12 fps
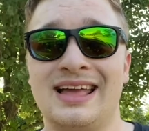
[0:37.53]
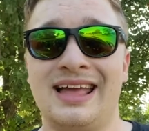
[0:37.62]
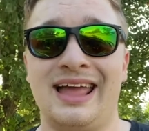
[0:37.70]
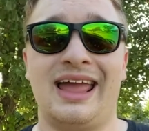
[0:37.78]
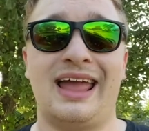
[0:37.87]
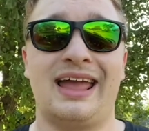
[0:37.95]

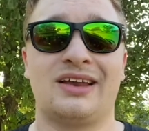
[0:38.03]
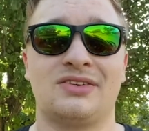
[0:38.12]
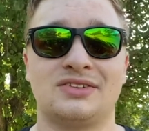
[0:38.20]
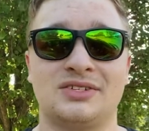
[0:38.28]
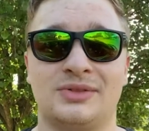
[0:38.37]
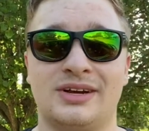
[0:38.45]
And
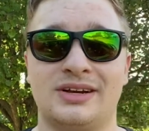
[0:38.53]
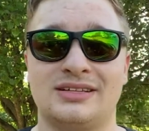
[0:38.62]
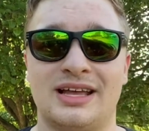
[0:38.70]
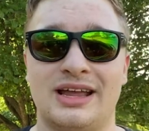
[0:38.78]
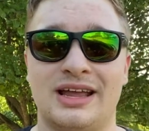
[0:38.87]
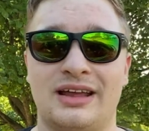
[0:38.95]
also,
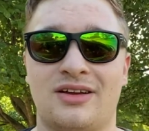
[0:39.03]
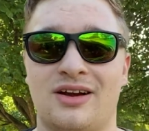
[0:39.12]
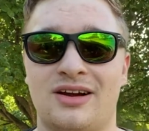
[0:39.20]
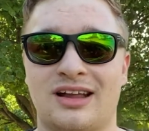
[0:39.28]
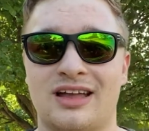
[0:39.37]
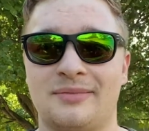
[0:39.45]
there's a
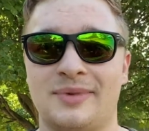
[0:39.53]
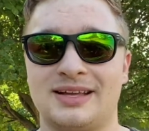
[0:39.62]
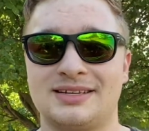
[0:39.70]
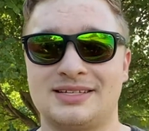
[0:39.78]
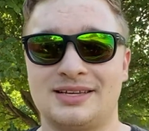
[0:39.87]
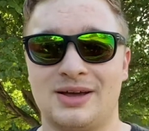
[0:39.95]
car
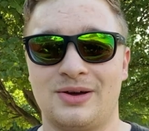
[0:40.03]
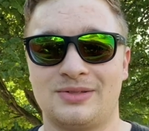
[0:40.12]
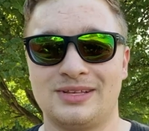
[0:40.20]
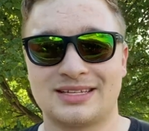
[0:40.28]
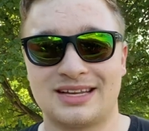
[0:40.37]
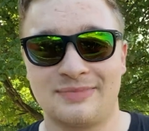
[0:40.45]
coming, so
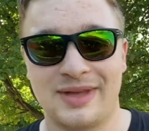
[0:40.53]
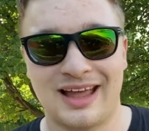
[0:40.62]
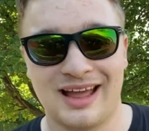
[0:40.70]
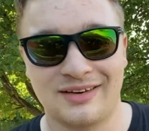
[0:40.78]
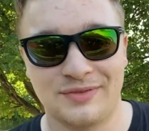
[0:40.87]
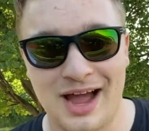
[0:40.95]
this is going to be
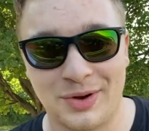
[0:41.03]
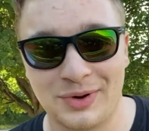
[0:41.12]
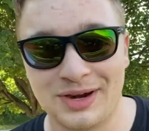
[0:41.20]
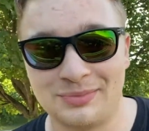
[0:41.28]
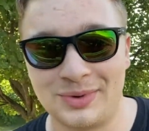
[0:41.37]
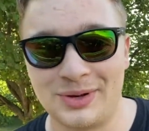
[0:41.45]
kind of
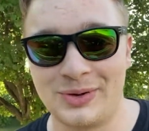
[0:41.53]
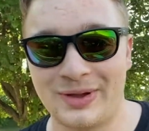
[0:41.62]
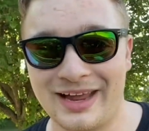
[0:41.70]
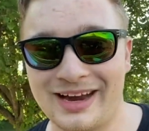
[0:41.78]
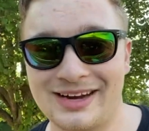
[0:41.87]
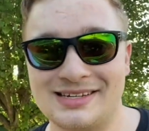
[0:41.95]
awkward, but who
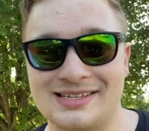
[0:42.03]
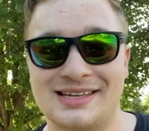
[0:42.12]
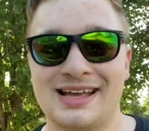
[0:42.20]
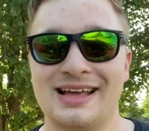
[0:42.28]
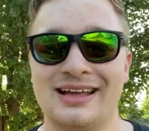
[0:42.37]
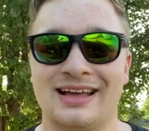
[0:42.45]
cares?
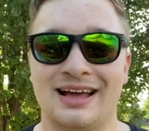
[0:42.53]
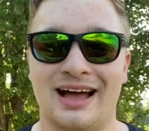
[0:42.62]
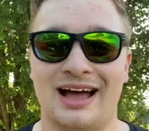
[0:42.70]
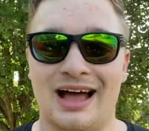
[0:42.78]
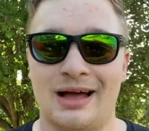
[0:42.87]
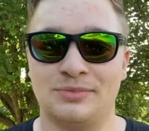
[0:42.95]

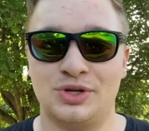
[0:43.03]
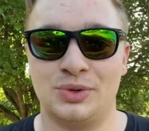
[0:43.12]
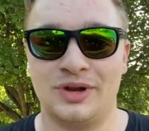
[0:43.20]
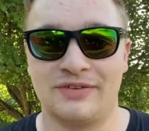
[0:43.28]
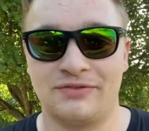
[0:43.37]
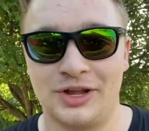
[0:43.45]
I'm
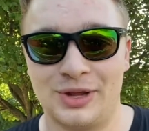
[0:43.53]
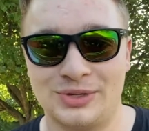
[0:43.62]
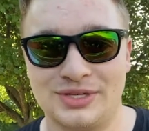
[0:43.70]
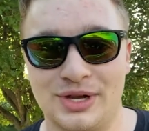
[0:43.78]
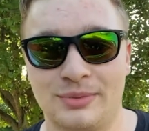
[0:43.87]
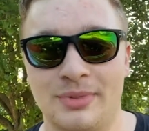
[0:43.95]
doing it for
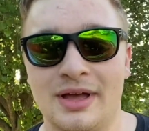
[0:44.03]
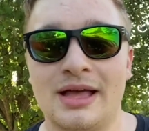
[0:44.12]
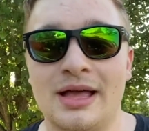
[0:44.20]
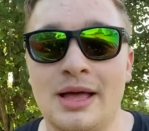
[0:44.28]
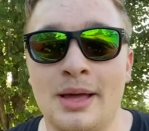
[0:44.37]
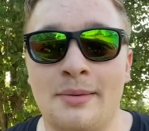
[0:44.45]
YouTube.
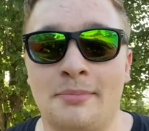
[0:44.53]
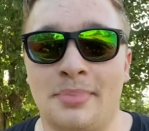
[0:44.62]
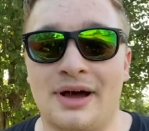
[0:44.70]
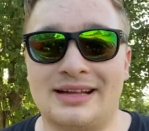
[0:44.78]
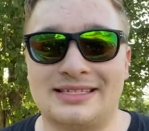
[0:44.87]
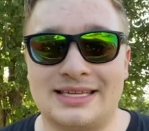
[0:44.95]

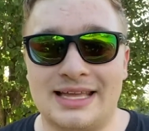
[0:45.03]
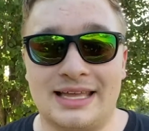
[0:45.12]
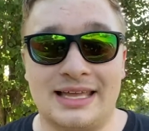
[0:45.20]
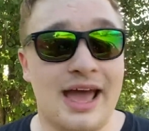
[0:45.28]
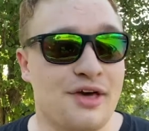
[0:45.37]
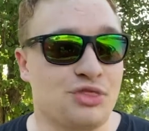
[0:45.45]
But
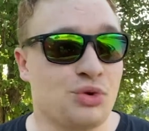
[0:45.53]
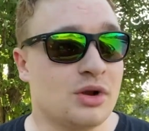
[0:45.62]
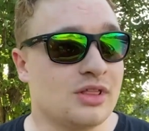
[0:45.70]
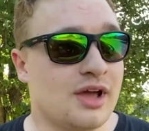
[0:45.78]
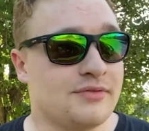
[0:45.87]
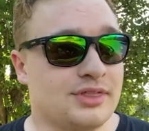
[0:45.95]
yeah,
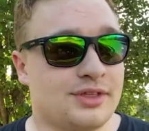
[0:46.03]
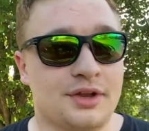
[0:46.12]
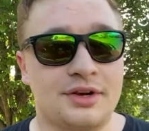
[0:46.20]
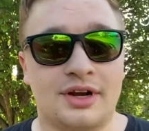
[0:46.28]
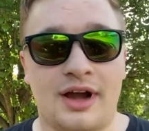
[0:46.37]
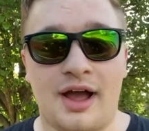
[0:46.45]
Thor: Love and
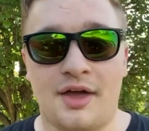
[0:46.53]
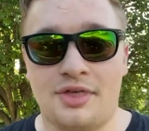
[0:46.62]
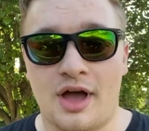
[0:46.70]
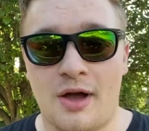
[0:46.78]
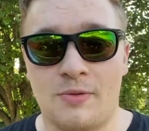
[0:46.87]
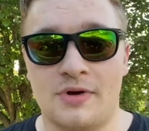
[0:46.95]
Thunder, I
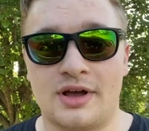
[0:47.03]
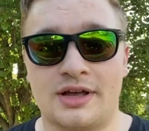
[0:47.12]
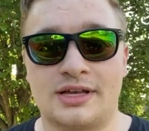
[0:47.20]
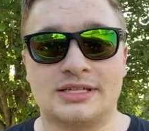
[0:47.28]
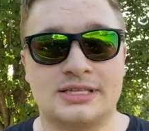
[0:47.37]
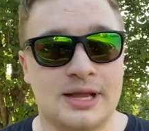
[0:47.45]
thought
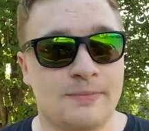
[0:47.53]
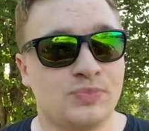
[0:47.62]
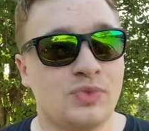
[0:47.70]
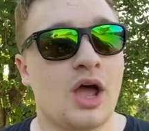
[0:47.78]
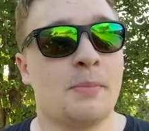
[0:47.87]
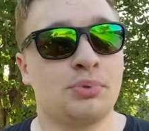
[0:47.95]
was
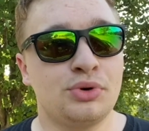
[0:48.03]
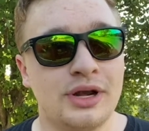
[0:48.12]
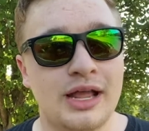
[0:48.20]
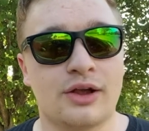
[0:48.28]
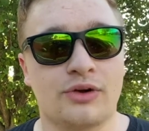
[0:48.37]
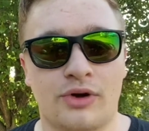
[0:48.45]
a
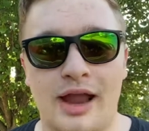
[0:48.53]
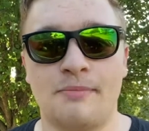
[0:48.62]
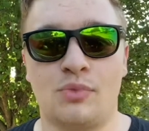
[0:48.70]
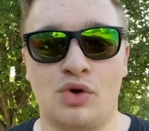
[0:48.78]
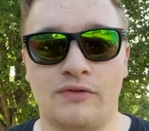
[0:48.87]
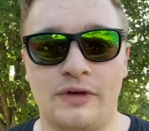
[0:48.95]
pretty great
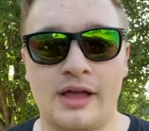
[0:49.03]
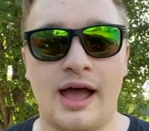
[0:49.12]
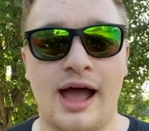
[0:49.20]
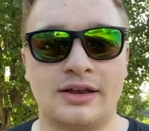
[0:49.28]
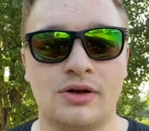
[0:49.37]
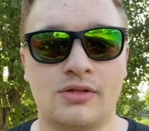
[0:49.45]
movie.
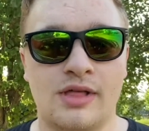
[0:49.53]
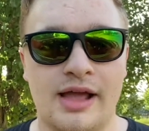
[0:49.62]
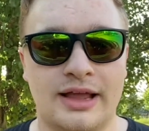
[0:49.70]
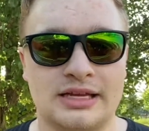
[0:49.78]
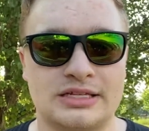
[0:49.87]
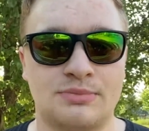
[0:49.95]
I don't
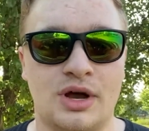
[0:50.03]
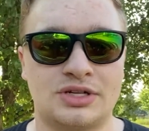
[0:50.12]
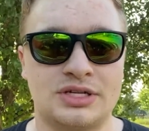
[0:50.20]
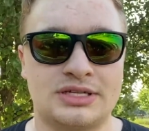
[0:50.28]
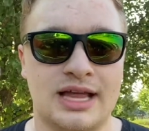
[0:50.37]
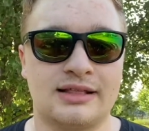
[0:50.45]
like it as
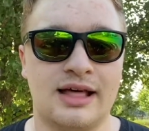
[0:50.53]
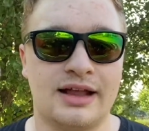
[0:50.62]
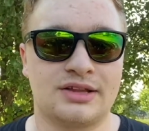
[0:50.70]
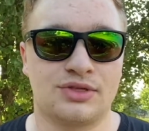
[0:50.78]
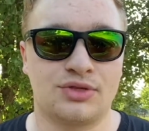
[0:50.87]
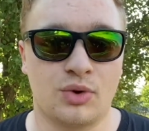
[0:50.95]
much as I
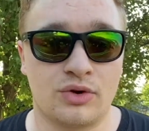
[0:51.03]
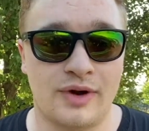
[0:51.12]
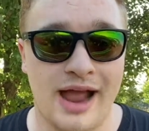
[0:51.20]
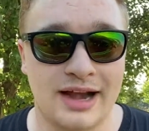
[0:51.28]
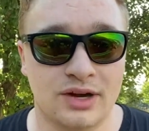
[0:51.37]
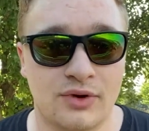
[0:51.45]
liked Thor:
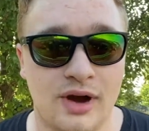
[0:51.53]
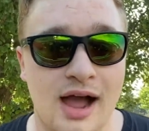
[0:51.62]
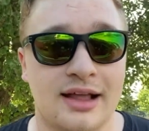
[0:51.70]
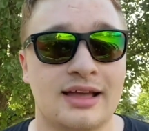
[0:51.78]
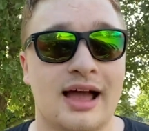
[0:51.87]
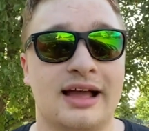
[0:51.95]

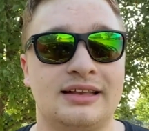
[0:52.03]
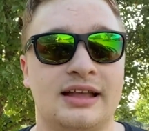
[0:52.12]
Ragnarok. I